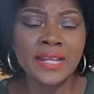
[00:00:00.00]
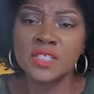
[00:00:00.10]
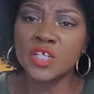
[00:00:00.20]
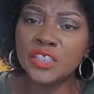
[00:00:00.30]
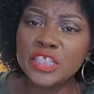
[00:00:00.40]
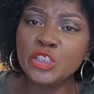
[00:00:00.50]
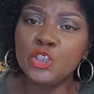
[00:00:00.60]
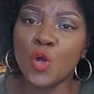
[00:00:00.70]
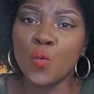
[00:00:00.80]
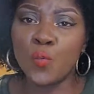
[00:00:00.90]
turning
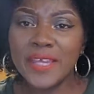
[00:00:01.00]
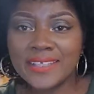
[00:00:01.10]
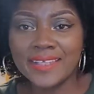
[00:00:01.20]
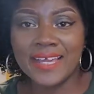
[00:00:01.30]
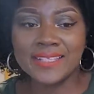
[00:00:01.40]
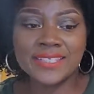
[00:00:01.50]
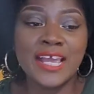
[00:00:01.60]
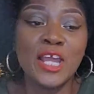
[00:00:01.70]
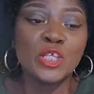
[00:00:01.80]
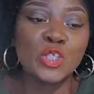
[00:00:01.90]
your weakness
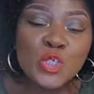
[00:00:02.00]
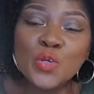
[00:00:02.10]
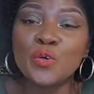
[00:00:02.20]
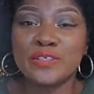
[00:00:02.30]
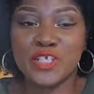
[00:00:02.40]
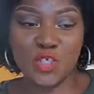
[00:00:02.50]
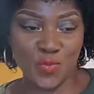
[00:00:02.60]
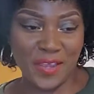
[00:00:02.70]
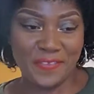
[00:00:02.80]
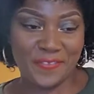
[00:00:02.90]
to
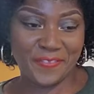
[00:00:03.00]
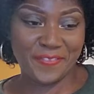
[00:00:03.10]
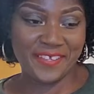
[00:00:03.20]
strength.